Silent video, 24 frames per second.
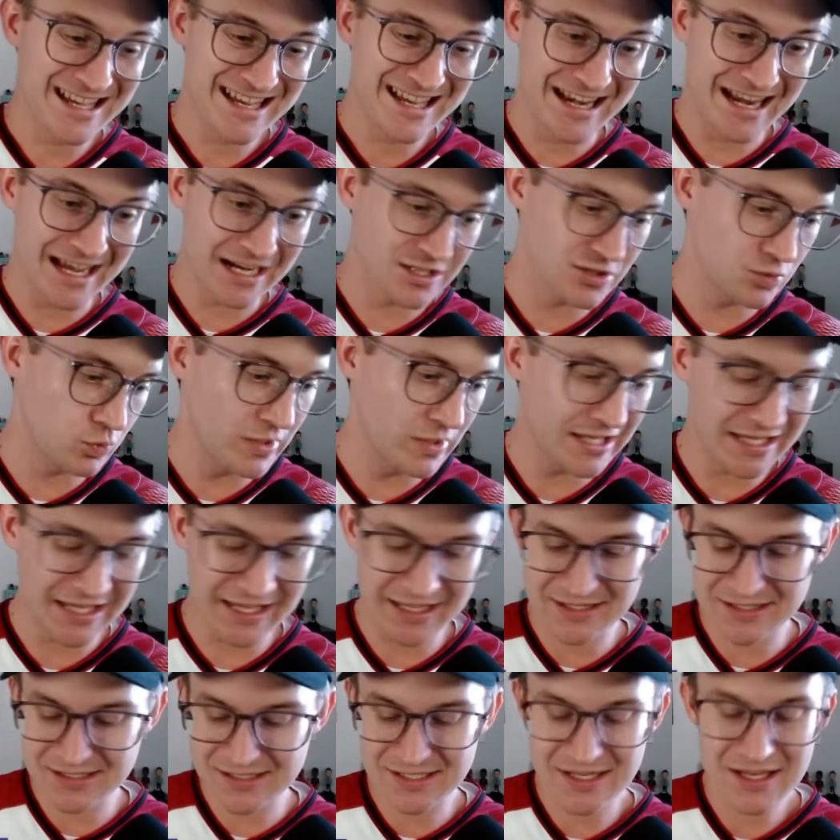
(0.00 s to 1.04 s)
next
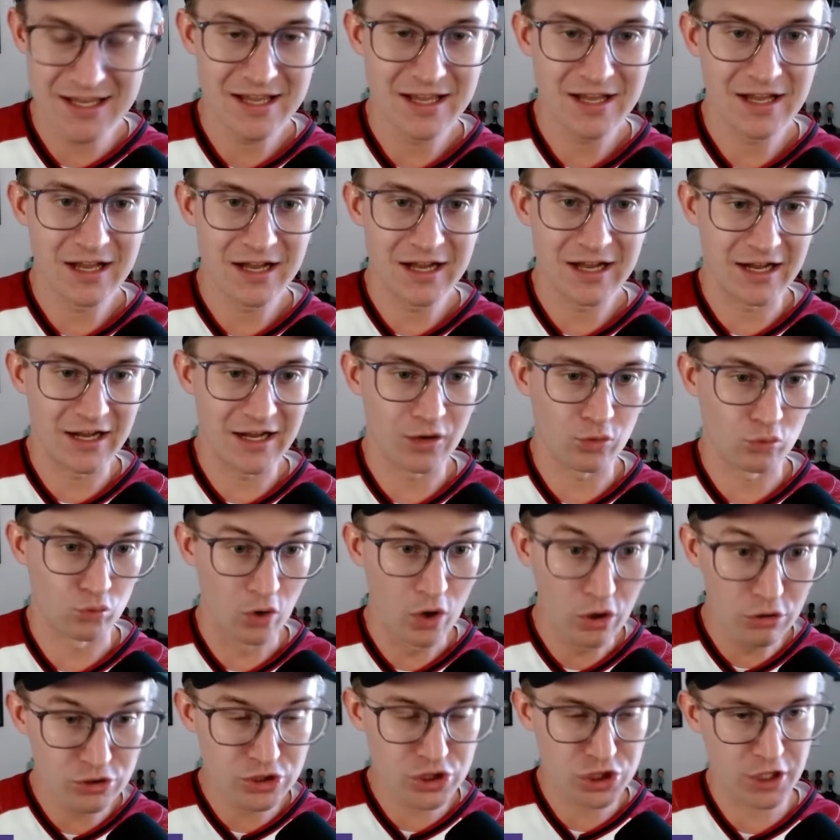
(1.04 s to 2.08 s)
weekend's
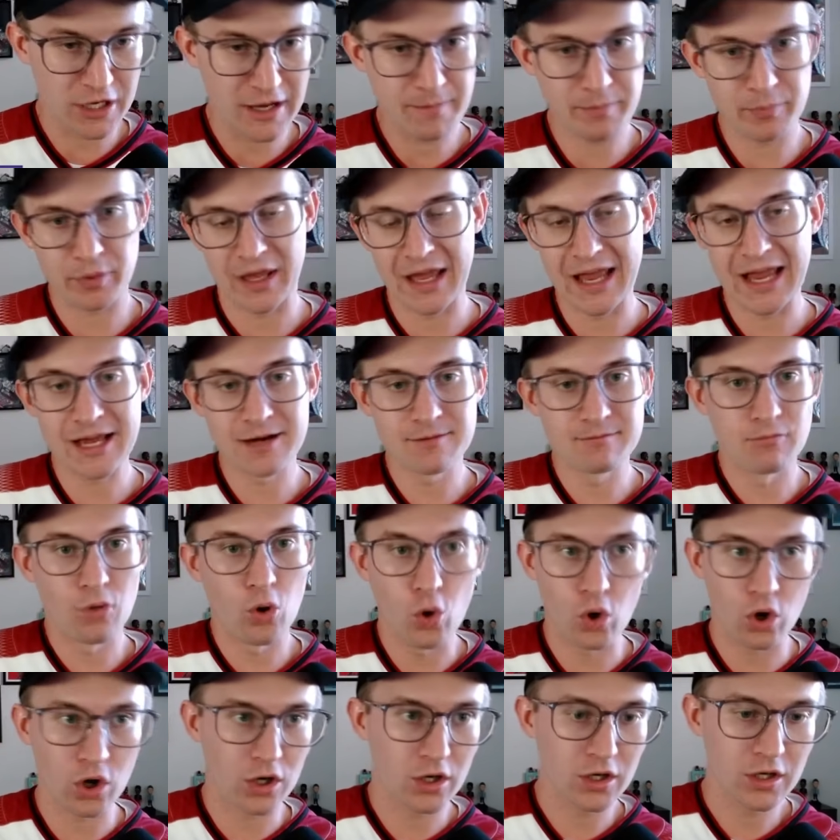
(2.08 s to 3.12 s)
road trip, and
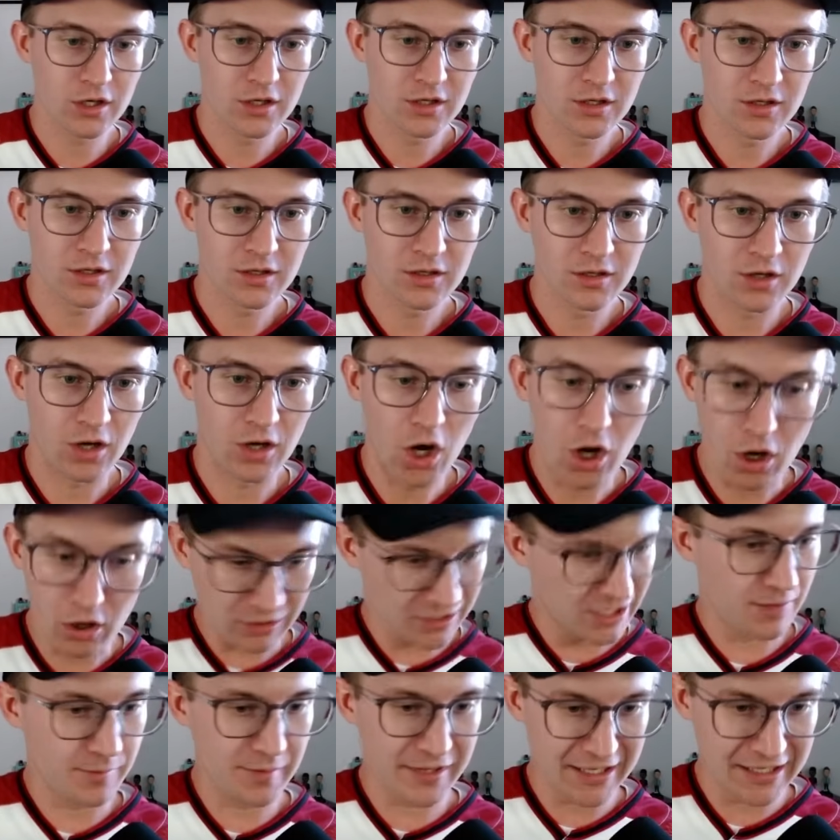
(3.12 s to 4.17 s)
more, all
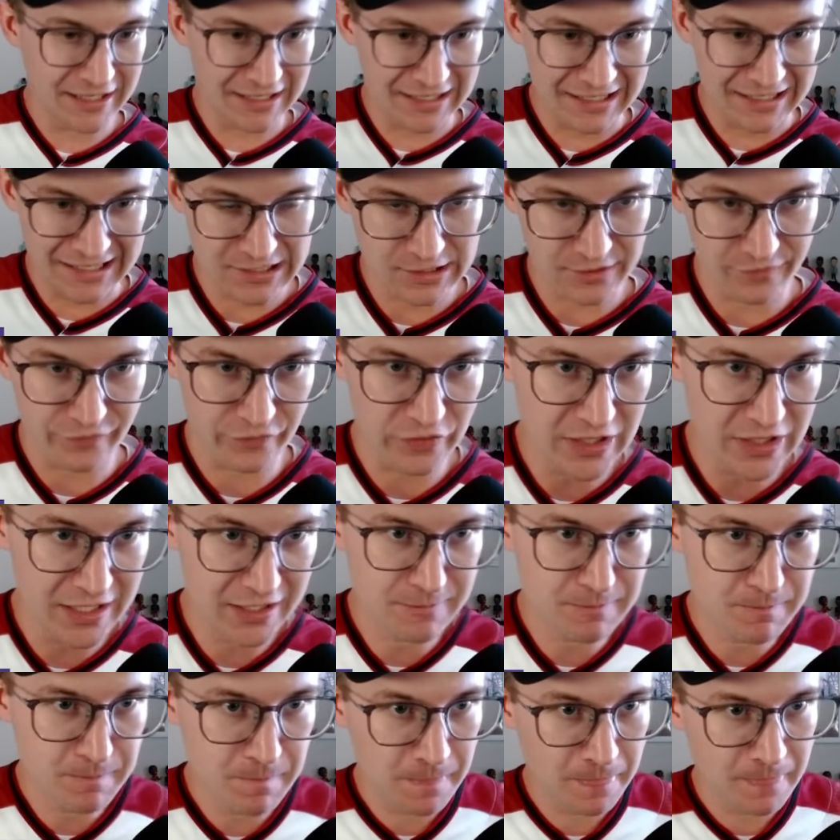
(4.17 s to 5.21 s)
coming on the feed.